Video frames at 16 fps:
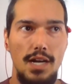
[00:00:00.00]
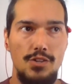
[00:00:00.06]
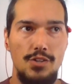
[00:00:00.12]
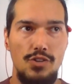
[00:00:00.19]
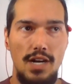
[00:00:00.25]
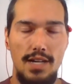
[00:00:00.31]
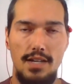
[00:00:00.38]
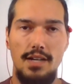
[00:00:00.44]
I
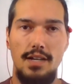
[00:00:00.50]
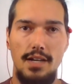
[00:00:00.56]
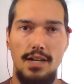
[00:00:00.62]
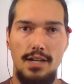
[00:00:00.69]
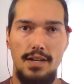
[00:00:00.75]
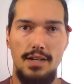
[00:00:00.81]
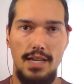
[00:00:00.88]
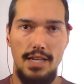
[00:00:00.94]
tried
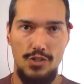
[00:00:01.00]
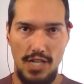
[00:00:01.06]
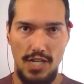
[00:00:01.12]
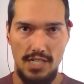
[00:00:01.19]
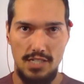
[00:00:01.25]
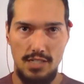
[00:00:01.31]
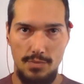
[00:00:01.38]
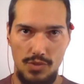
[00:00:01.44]
an
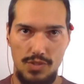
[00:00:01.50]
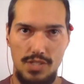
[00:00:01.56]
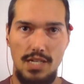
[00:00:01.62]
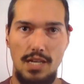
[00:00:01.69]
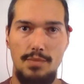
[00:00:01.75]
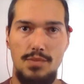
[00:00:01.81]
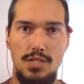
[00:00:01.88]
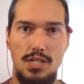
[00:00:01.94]
ingestible
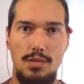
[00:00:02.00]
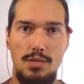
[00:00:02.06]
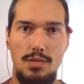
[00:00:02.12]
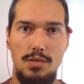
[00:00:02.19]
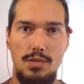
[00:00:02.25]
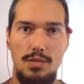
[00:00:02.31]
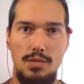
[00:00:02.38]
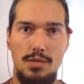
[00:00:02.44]
DMT
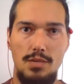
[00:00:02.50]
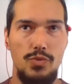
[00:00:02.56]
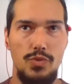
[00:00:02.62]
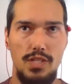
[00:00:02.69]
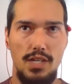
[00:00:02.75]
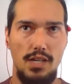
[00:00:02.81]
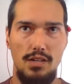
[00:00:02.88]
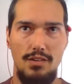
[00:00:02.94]
before, which
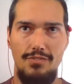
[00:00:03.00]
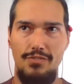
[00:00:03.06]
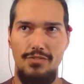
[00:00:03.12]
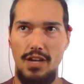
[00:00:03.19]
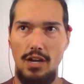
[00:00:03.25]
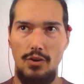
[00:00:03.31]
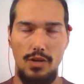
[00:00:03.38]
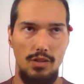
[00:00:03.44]
was like
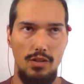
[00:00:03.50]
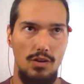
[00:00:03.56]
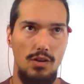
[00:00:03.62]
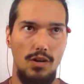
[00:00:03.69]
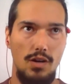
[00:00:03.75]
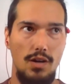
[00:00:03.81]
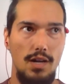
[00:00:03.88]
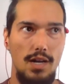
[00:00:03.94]
very
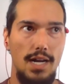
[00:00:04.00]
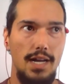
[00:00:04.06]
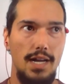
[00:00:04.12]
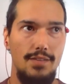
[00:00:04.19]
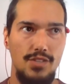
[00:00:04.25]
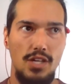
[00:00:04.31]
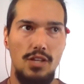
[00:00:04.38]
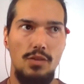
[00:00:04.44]
long
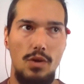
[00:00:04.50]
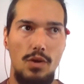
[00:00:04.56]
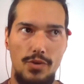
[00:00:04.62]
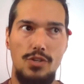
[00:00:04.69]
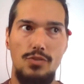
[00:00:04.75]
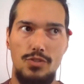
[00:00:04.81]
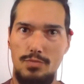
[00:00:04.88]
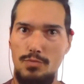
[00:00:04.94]
high. I've done the one
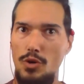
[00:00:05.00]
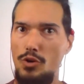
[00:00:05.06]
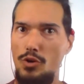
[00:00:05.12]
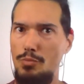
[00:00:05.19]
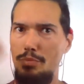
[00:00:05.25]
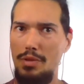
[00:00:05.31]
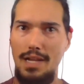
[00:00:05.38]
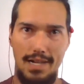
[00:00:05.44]
where you
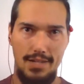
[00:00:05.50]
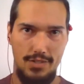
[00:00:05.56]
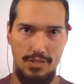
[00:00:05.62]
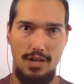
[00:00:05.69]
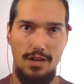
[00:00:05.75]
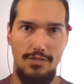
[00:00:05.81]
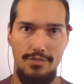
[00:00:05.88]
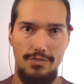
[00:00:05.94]
smoke blast
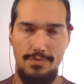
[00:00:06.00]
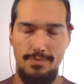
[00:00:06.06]
off.